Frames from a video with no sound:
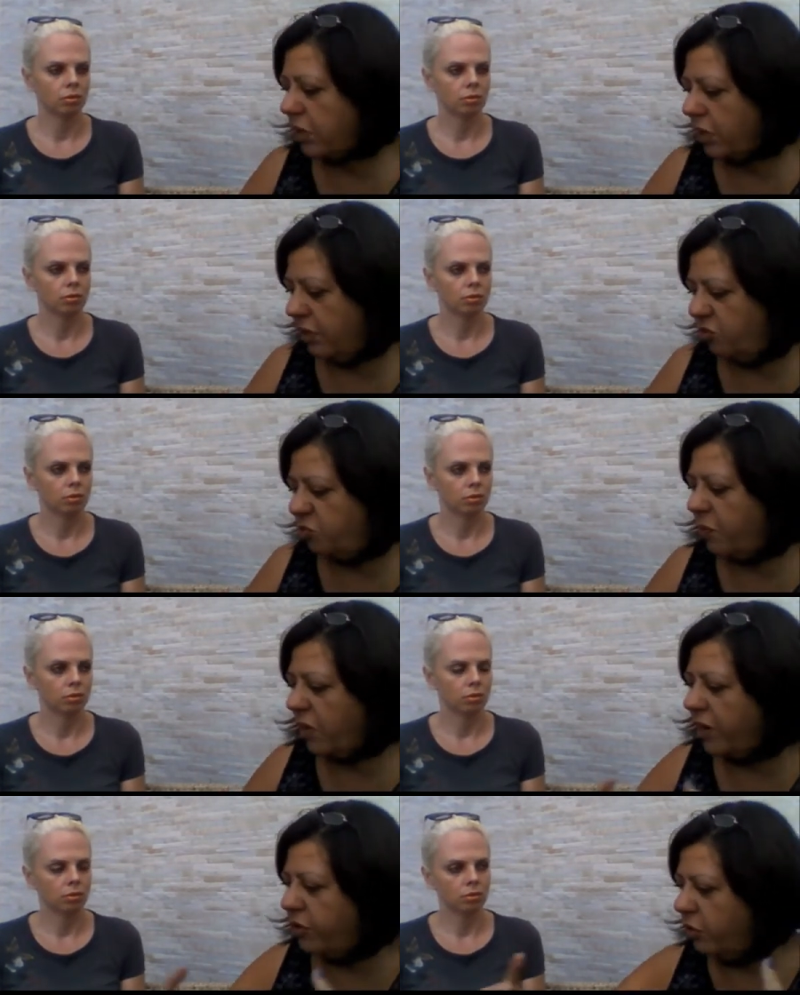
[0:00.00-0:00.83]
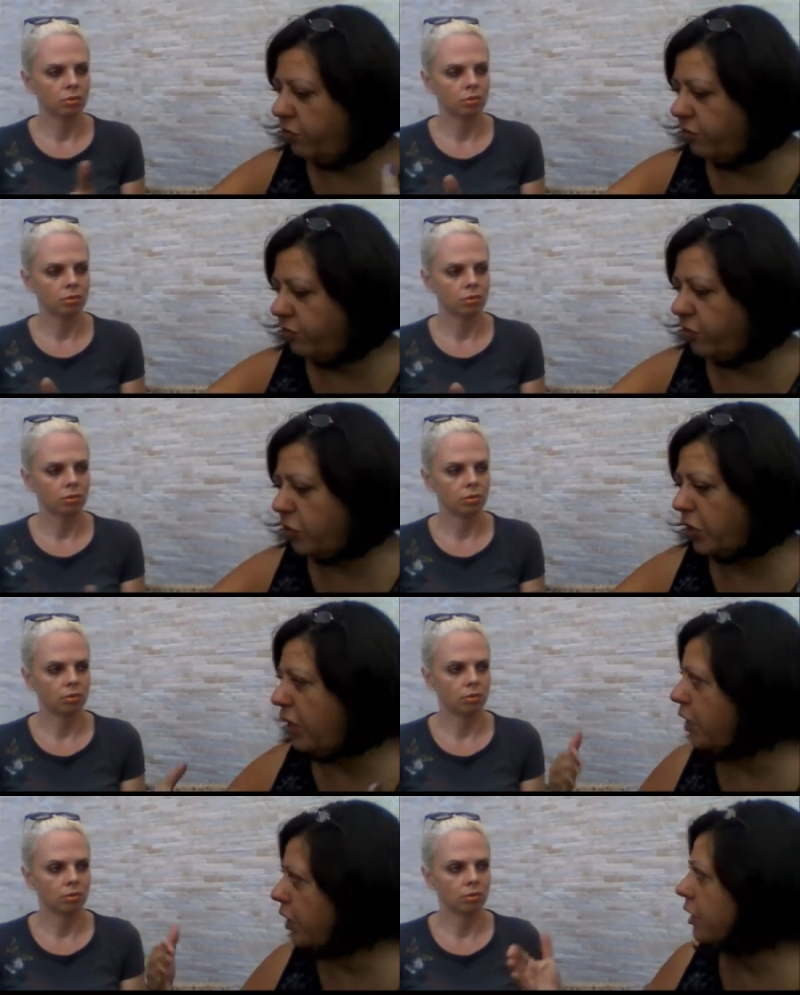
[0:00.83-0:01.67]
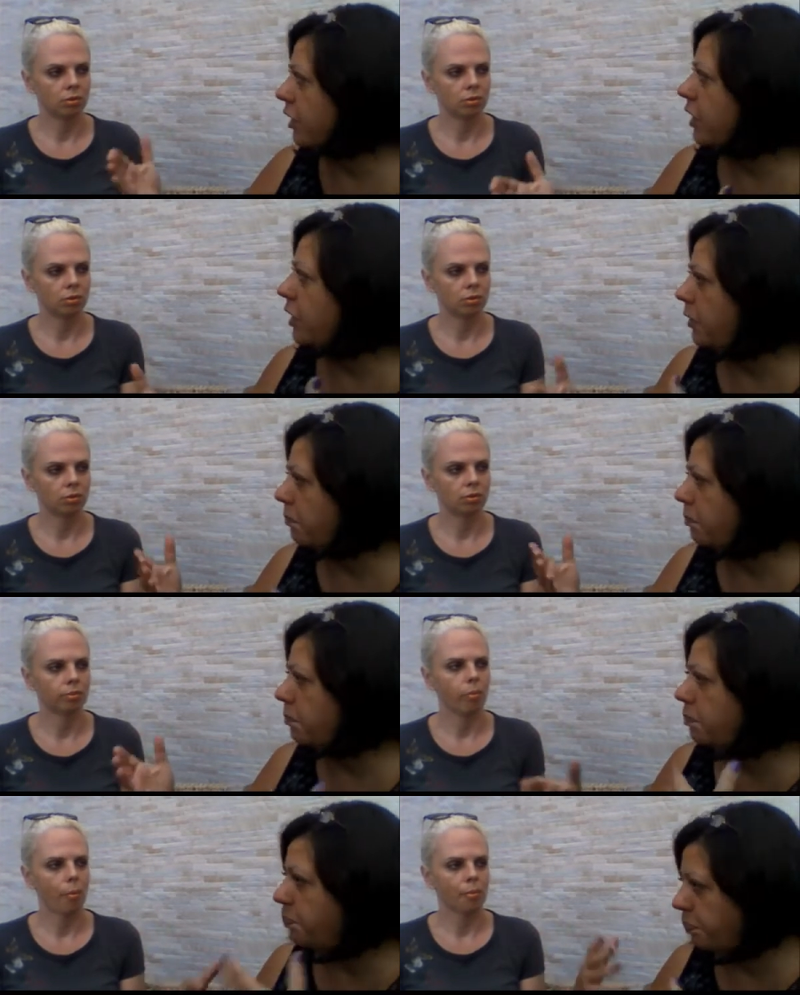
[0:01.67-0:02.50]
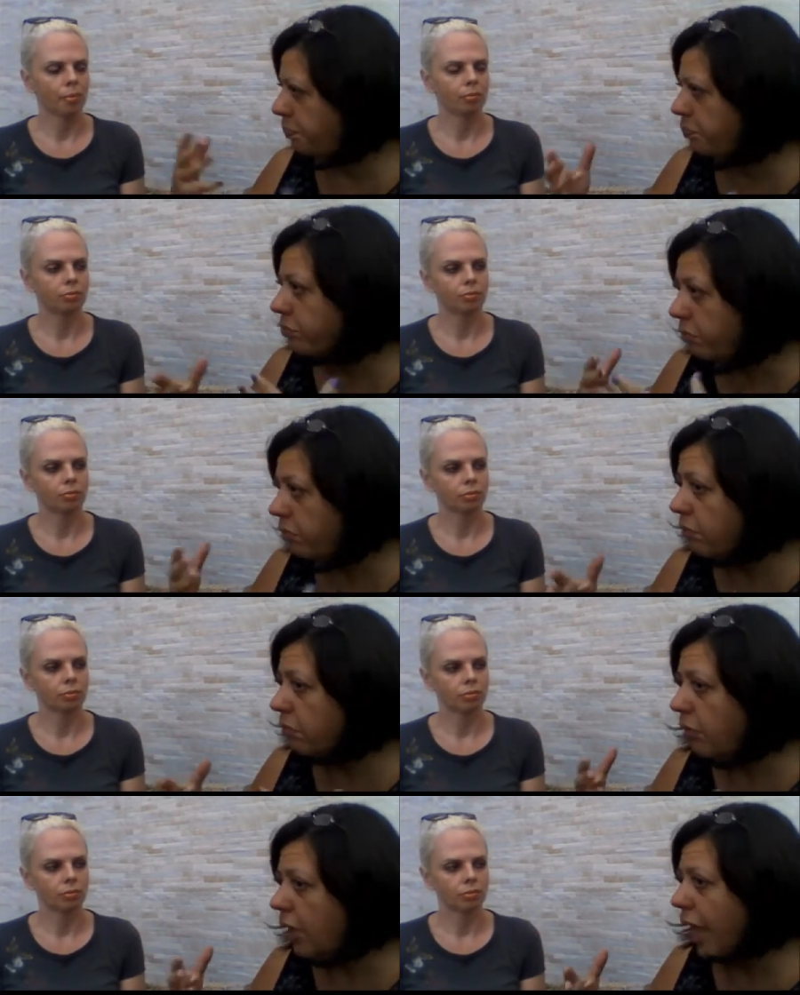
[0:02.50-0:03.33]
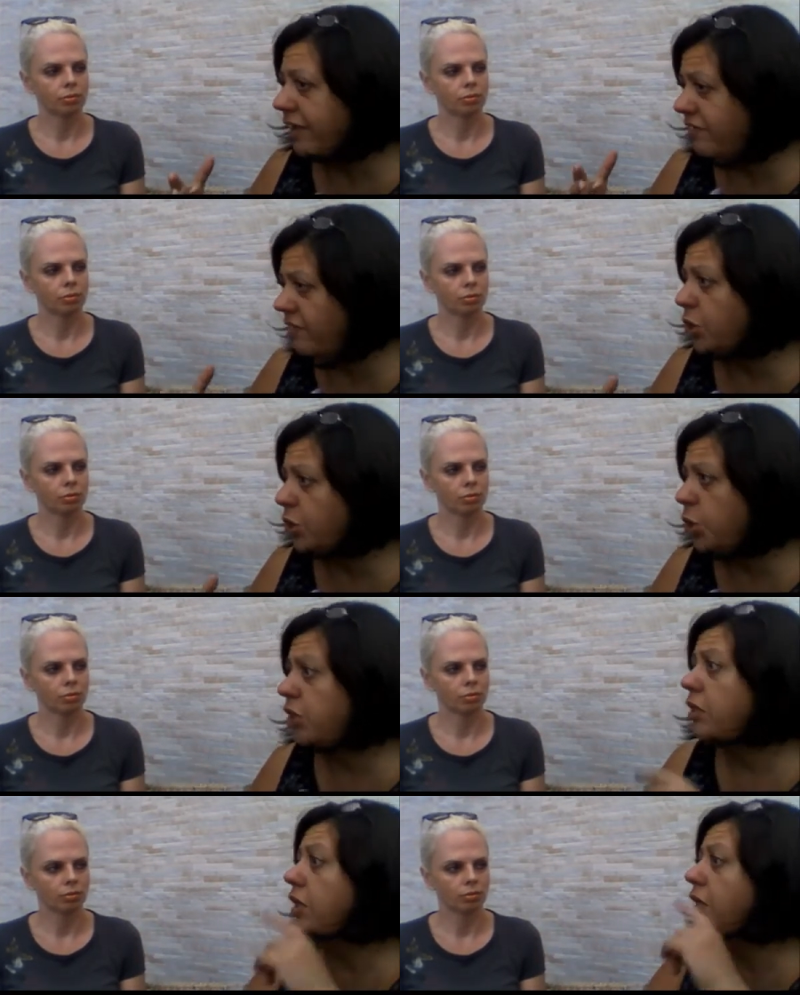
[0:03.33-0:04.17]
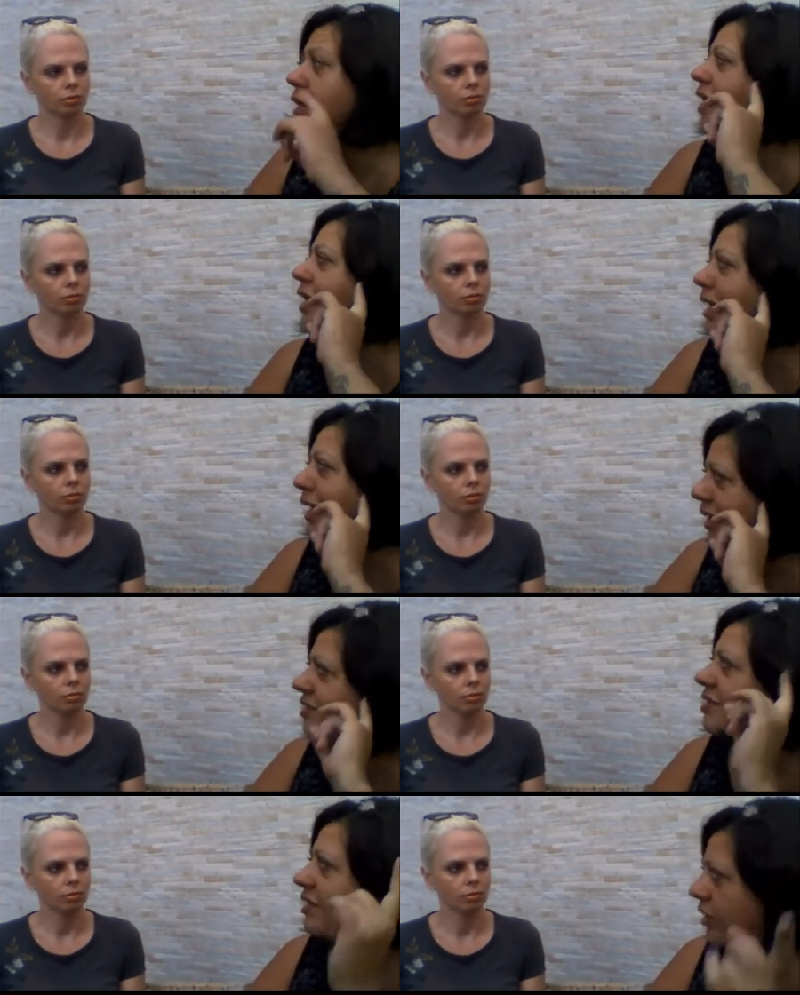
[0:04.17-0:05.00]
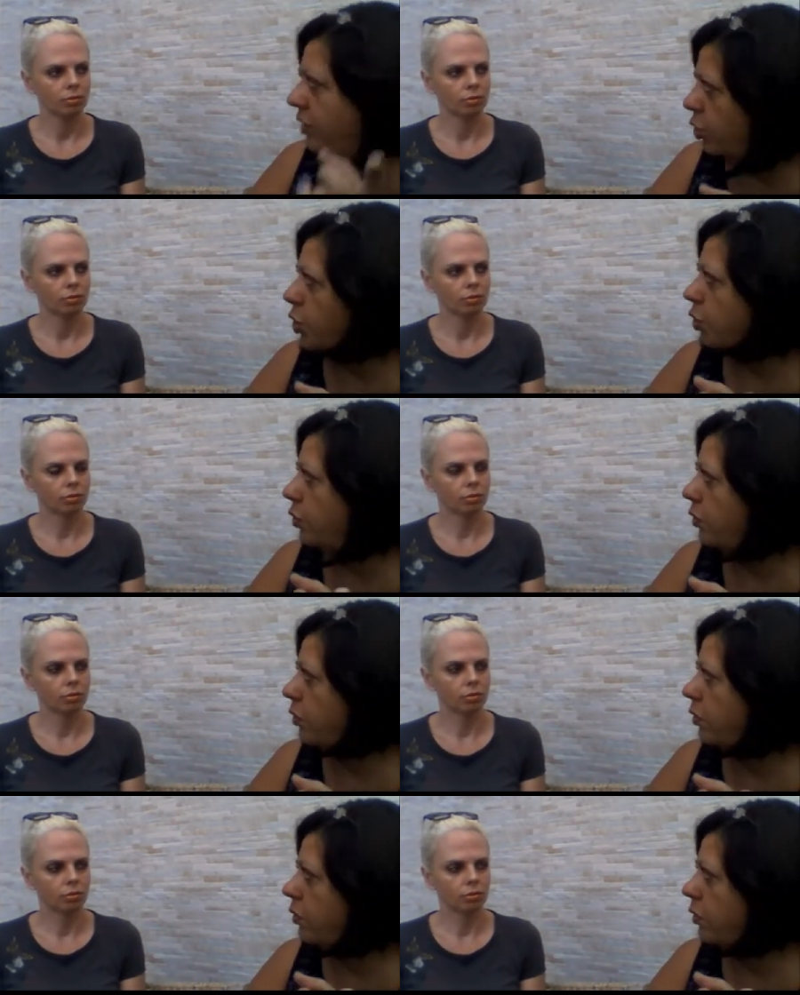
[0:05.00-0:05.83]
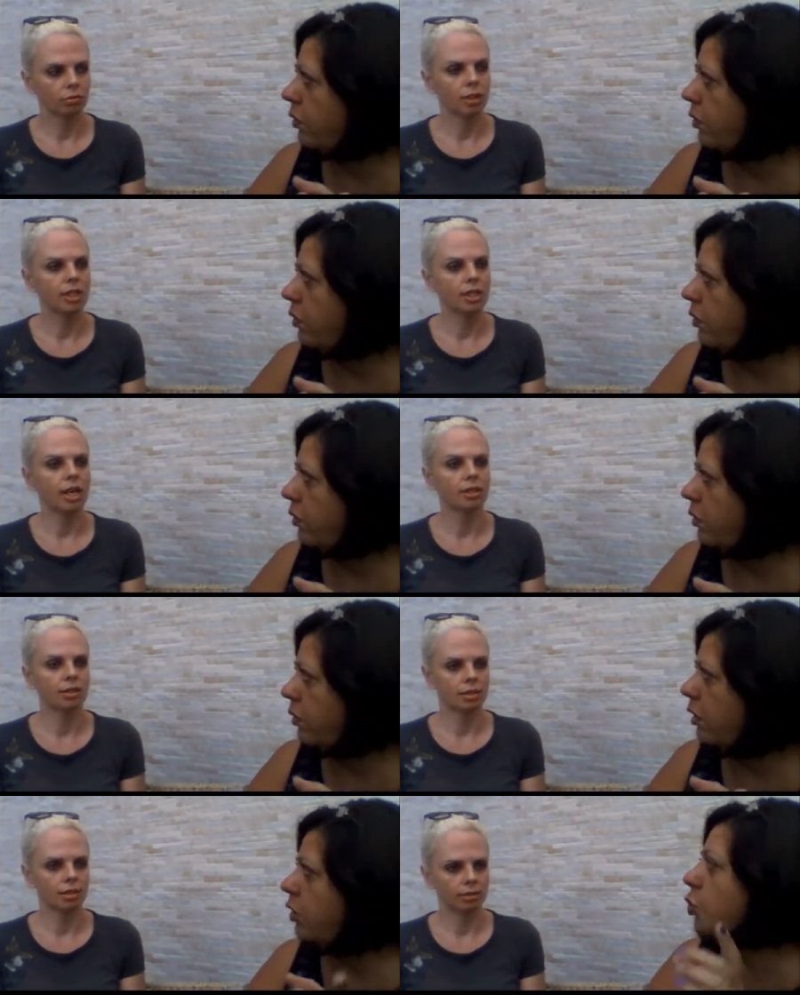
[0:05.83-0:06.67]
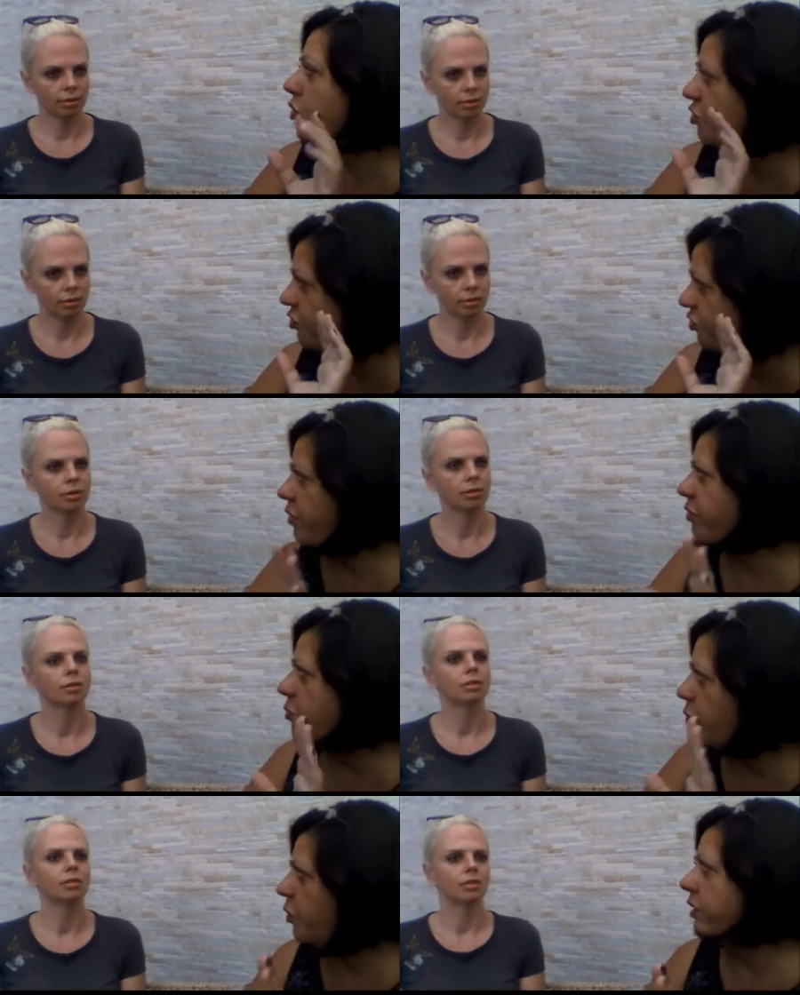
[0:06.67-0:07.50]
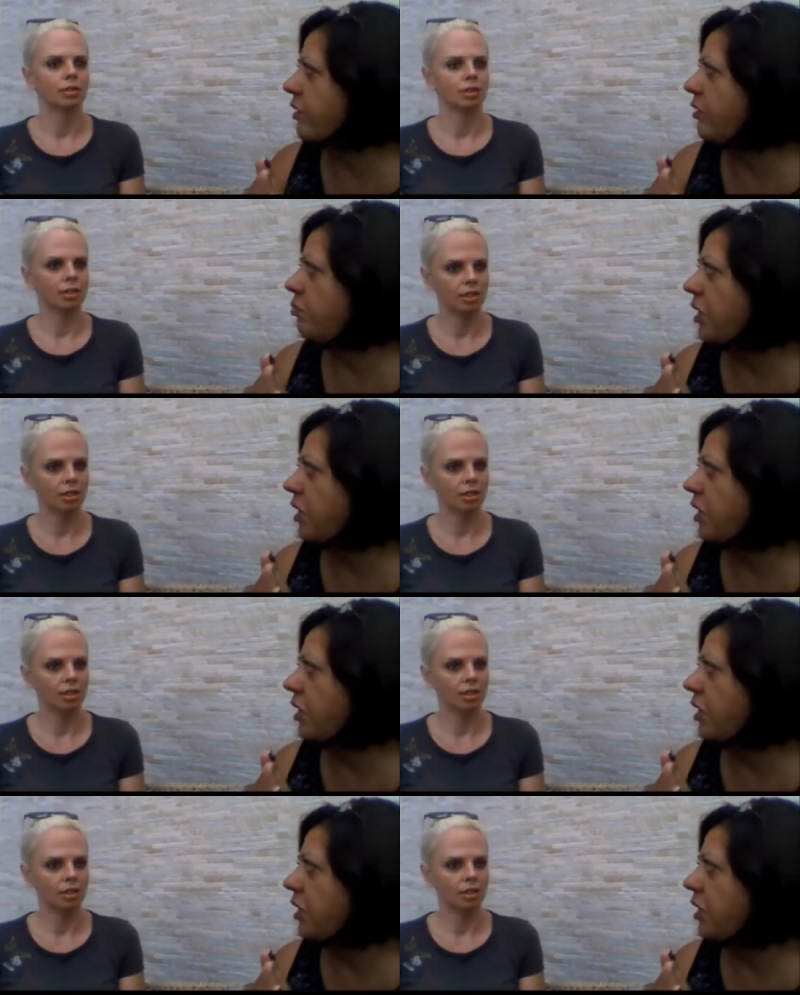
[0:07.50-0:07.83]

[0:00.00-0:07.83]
Speaker 1: as part of your learning acquisition, listening to. Yes. It was very important